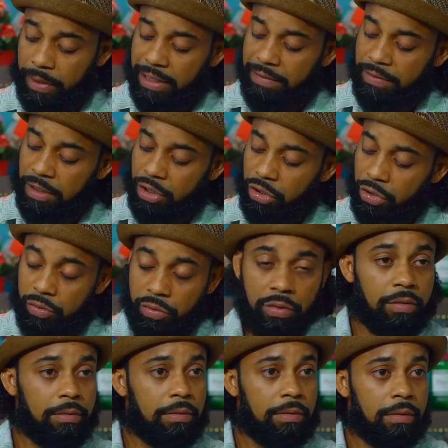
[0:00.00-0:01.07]
have a
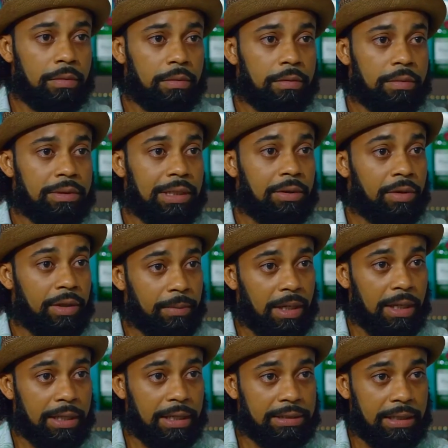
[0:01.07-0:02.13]
new thing on the
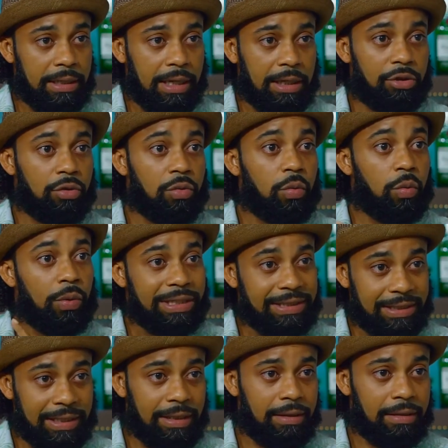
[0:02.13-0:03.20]
market here, a new
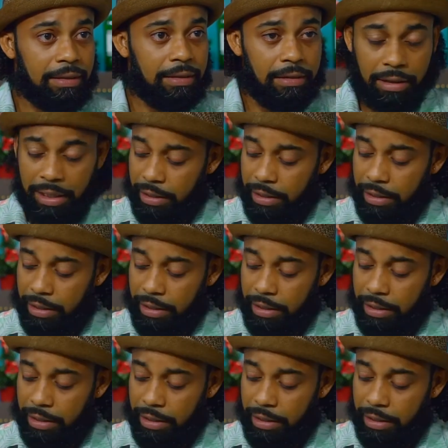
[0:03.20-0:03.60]
whiskey, right?